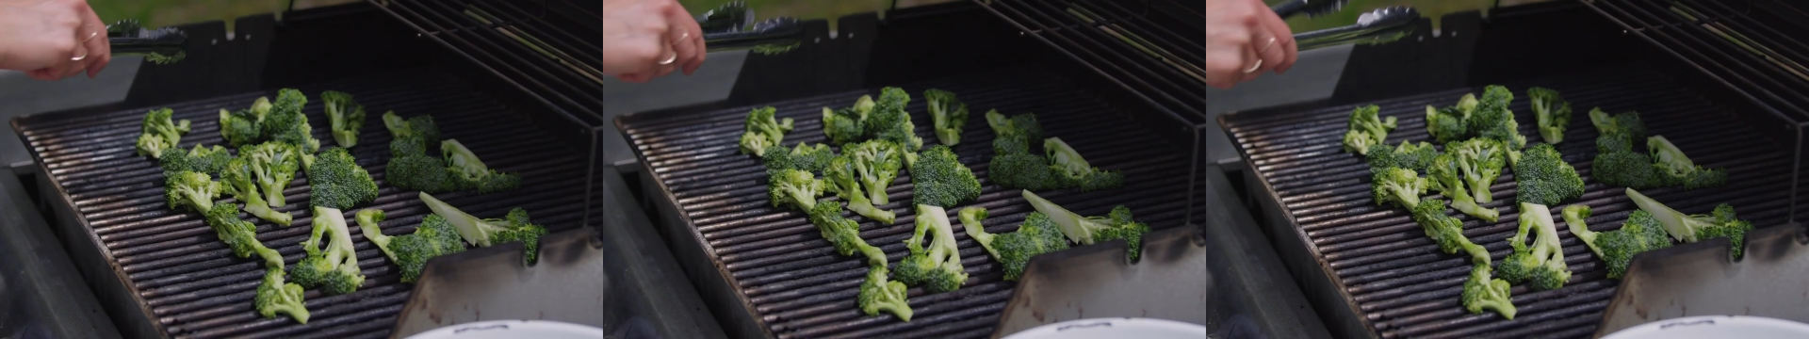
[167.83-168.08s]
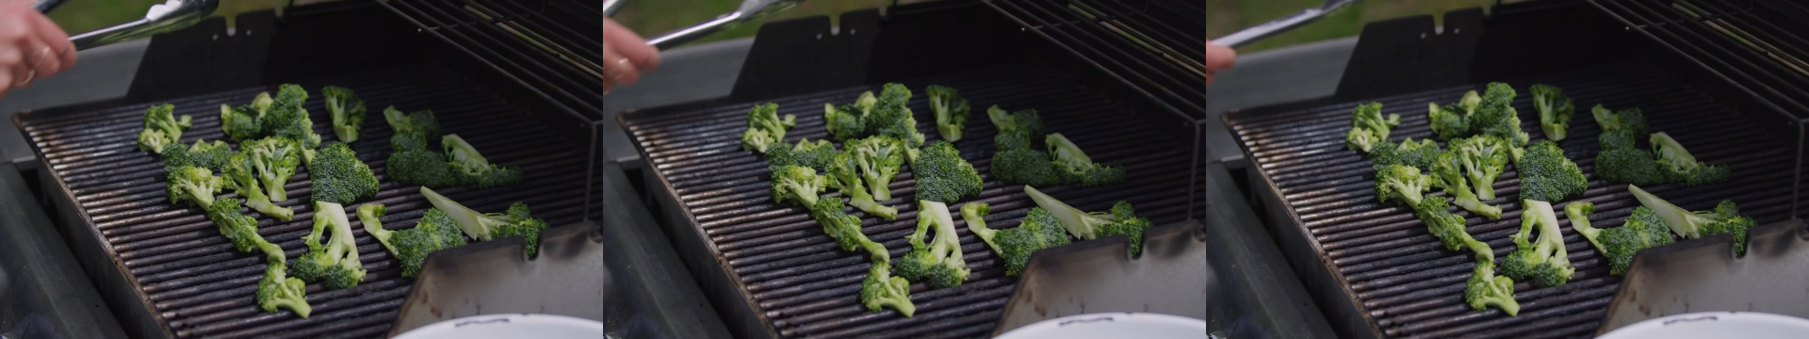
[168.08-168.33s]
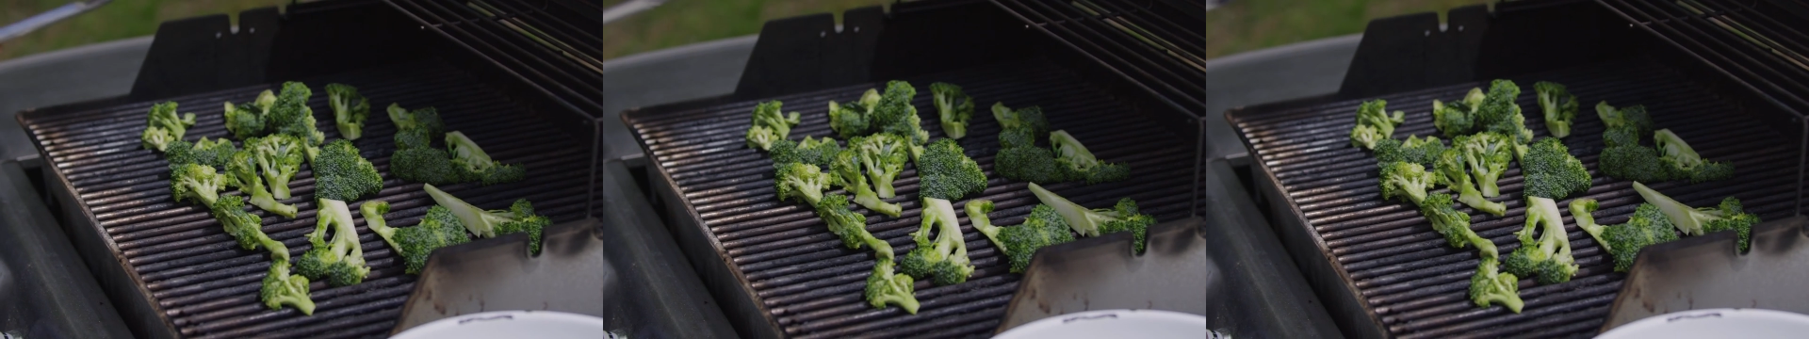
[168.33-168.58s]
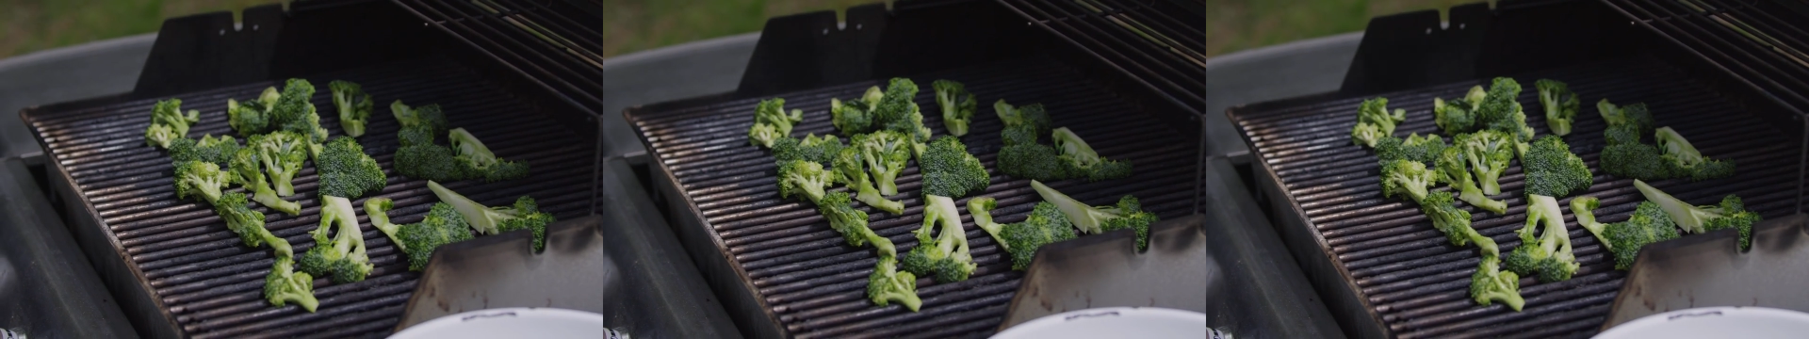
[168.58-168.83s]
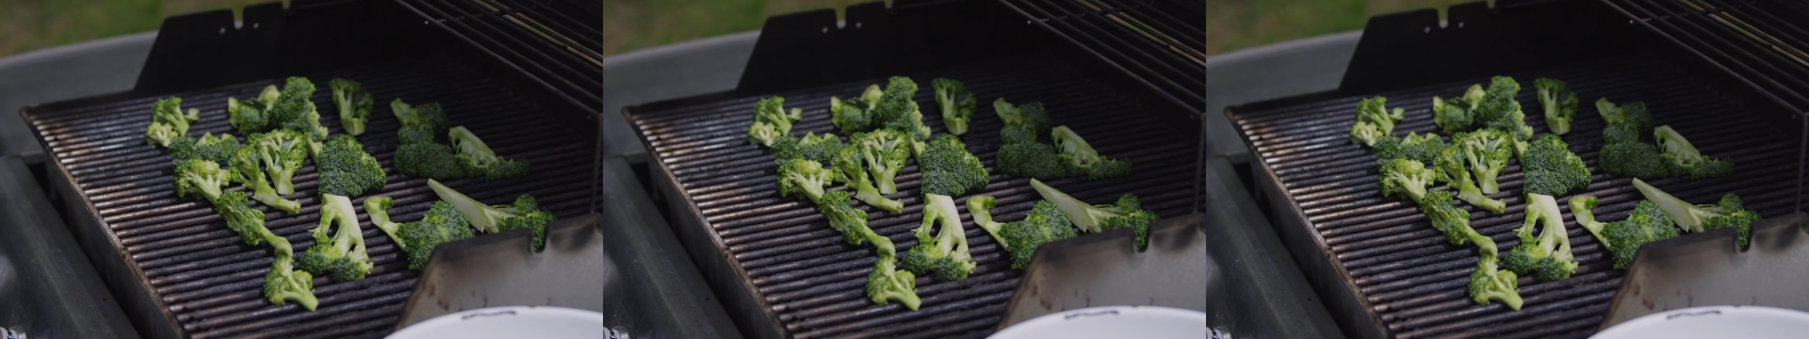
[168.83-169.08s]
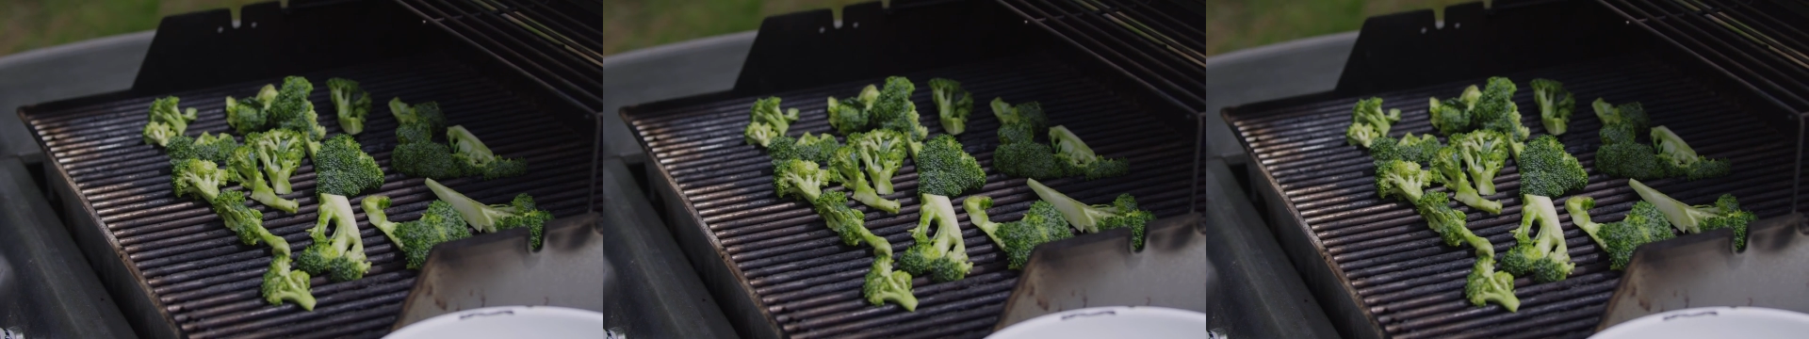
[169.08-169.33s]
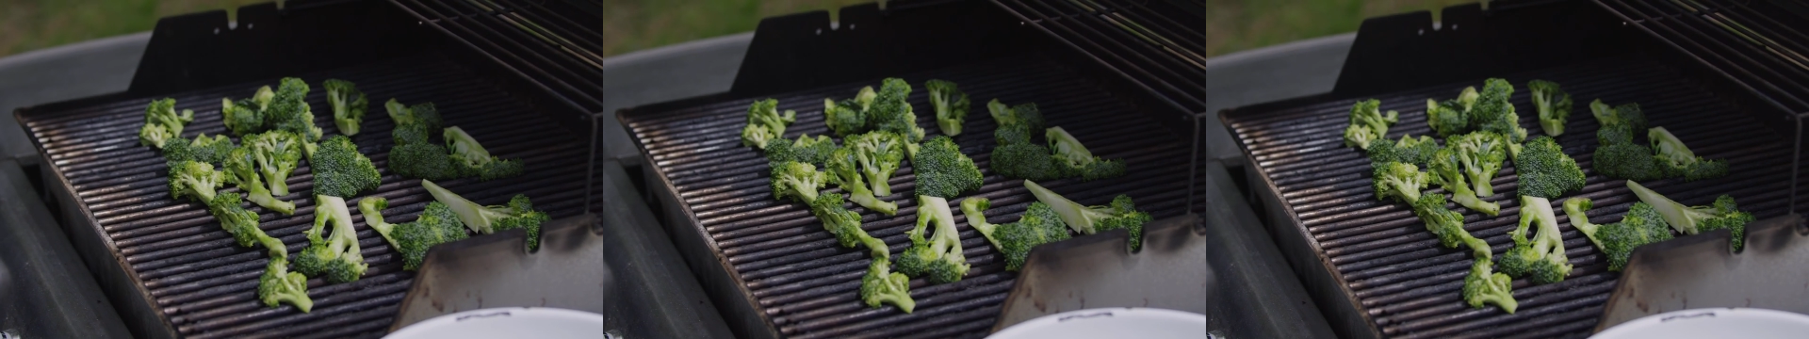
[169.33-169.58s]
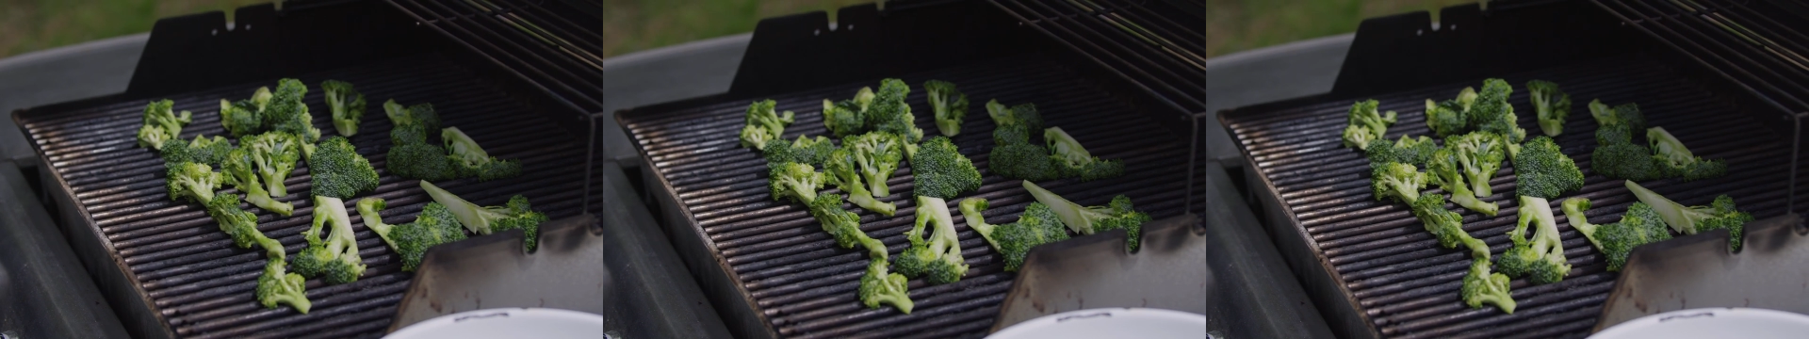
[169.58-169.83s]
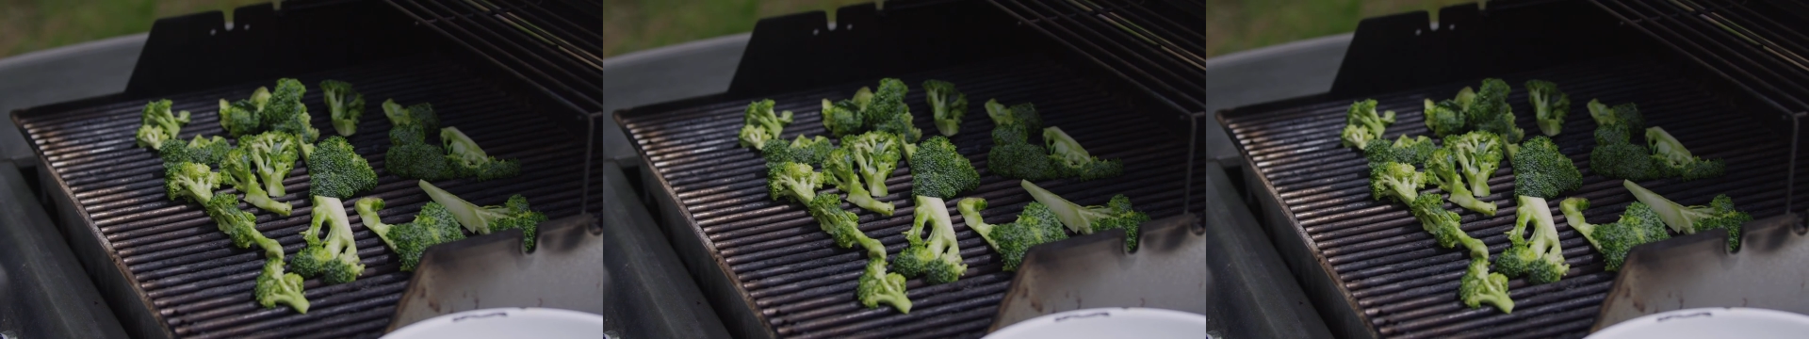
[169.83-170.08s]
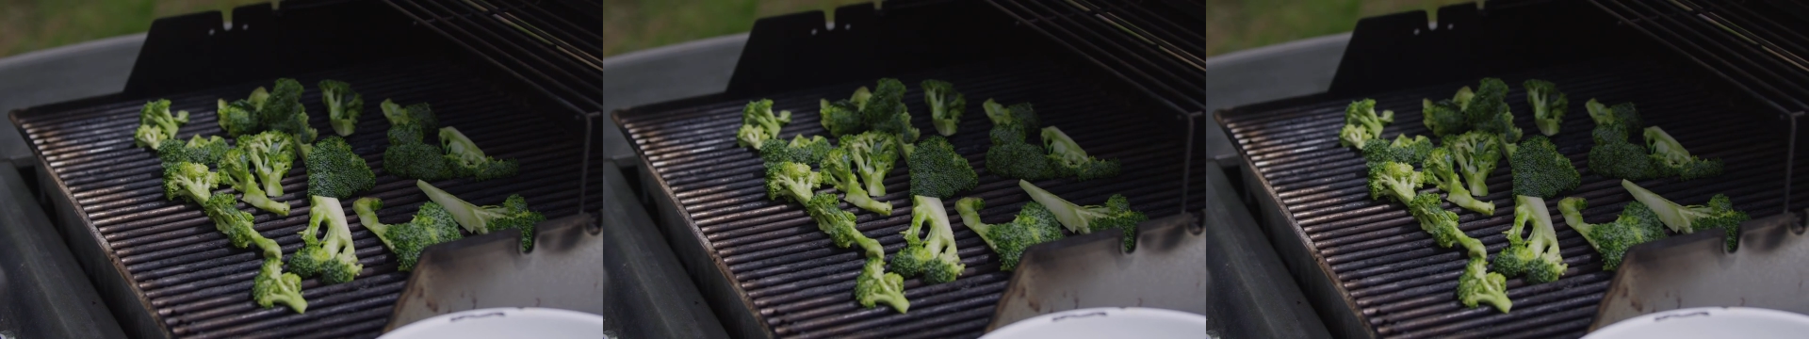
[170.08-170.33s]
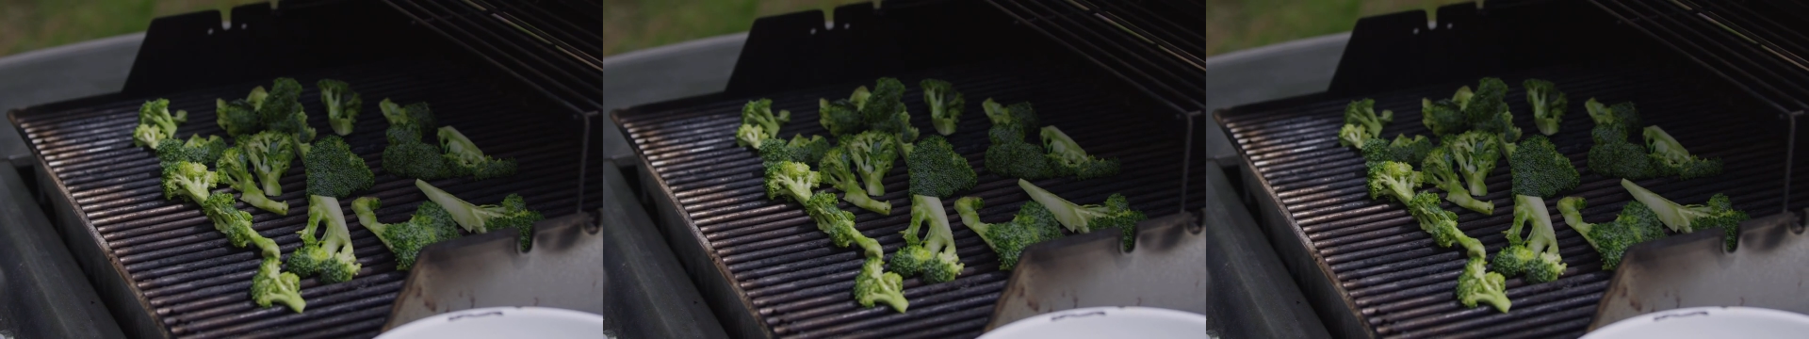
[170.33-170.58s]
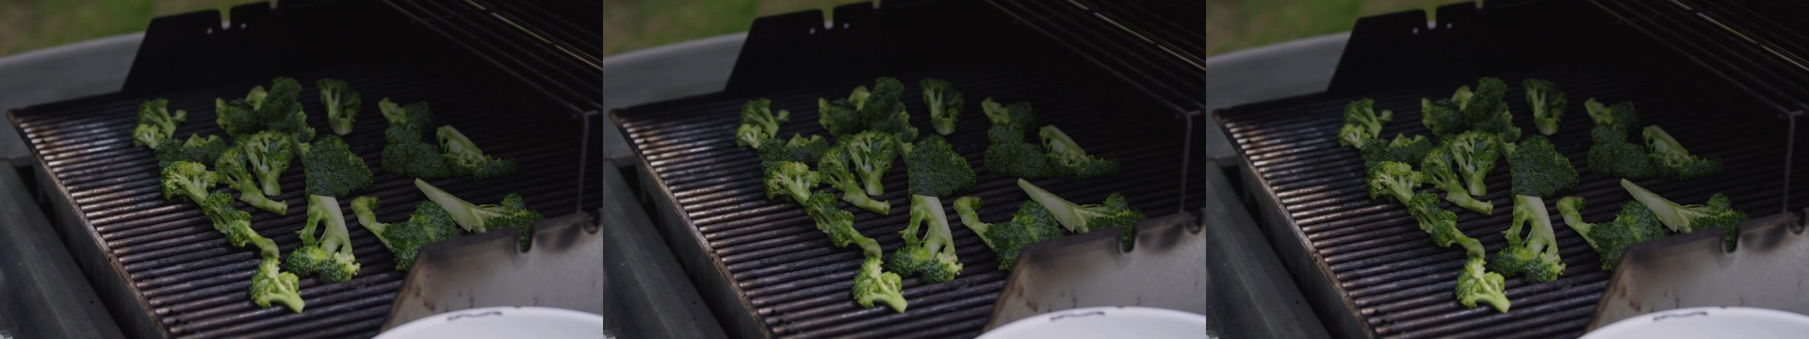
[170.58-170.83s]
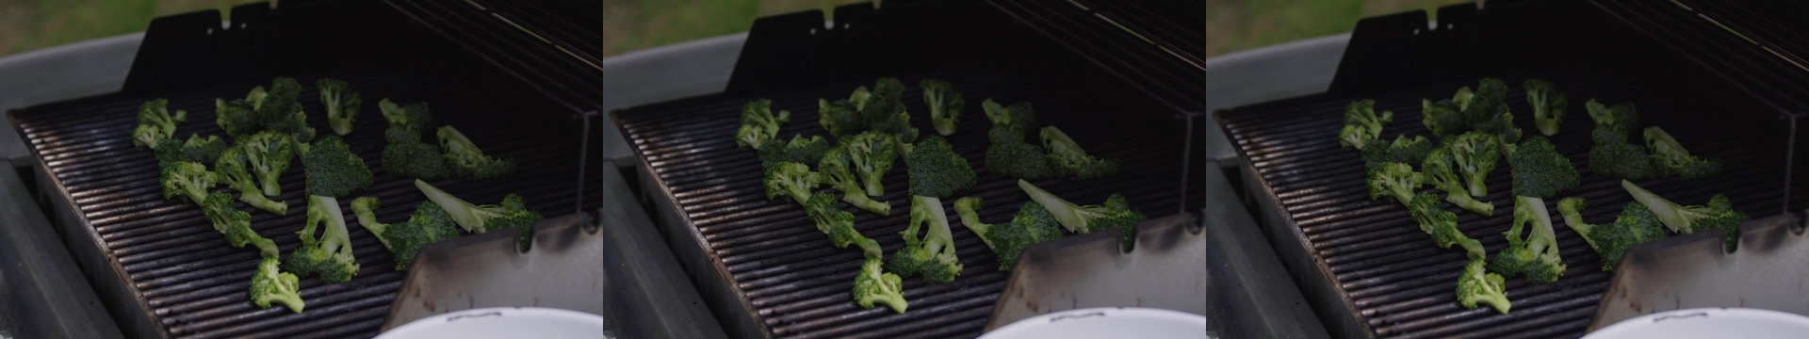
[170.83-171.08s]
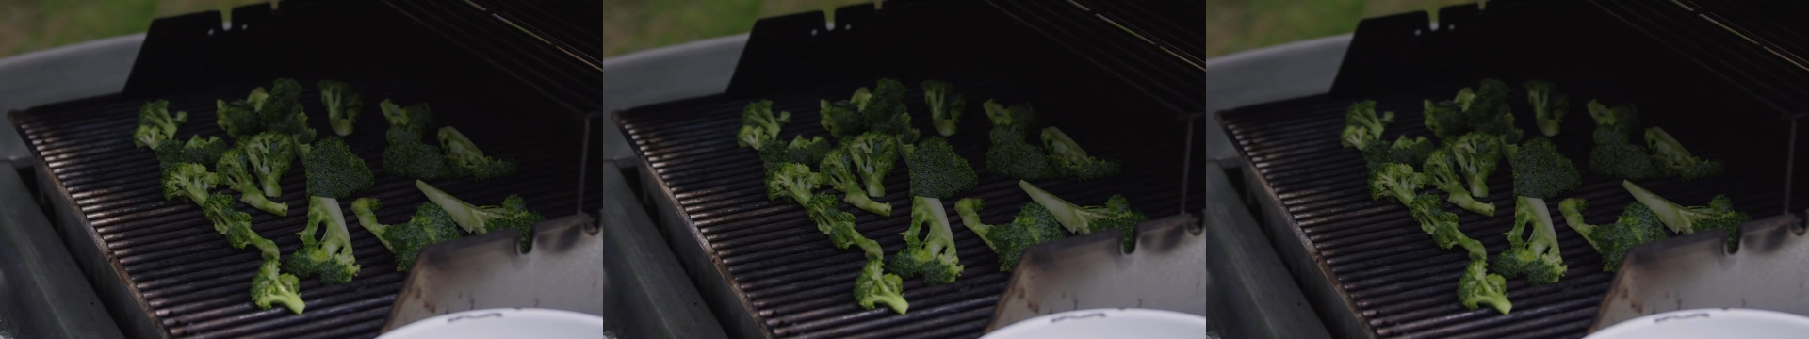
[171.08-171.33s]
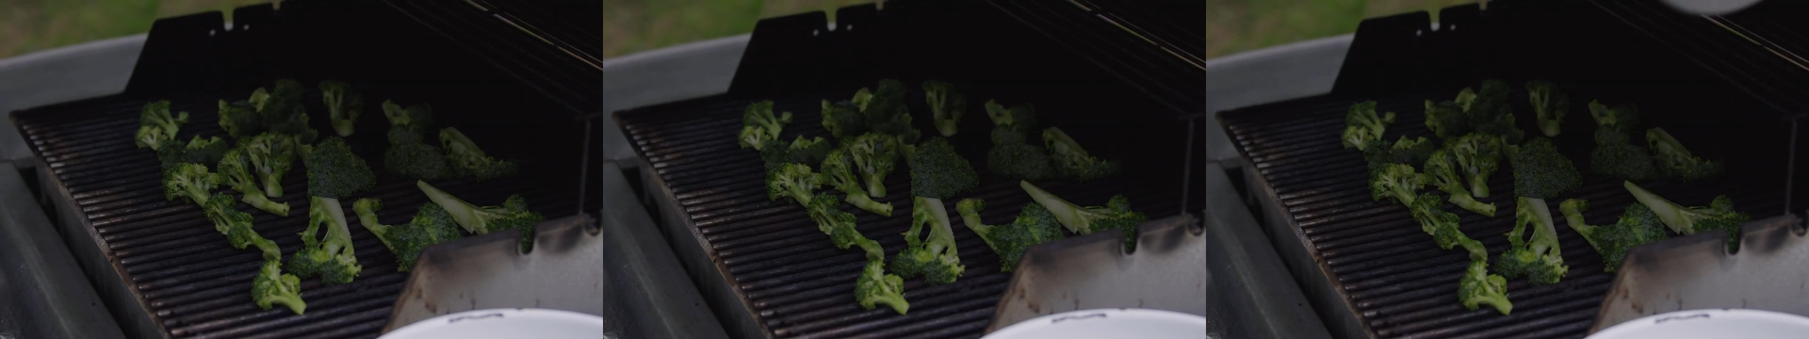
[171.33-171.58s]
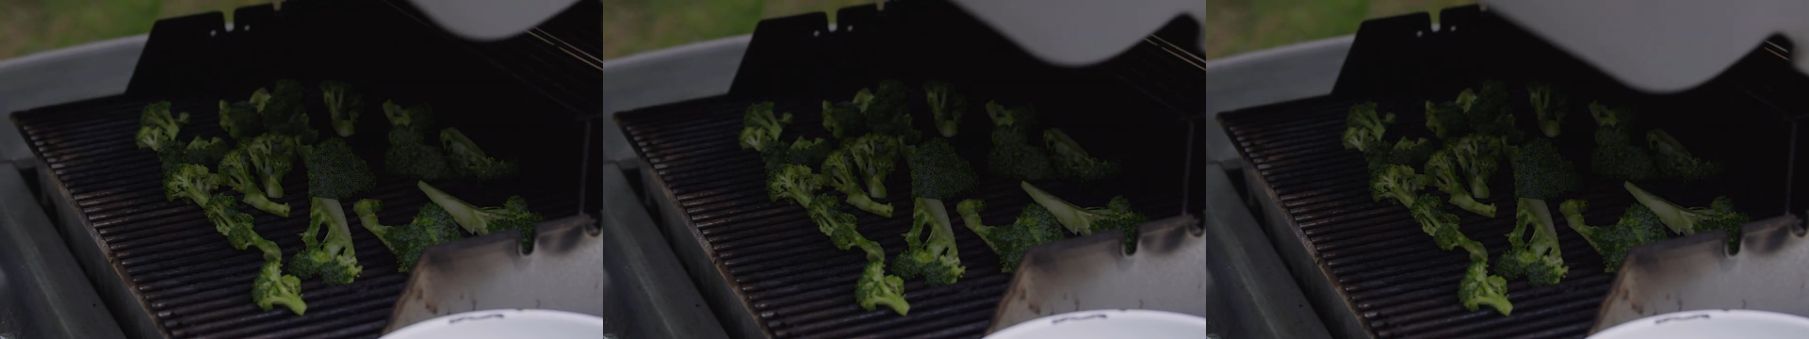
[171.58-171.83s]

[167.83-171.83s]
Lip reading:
(no speaker visible)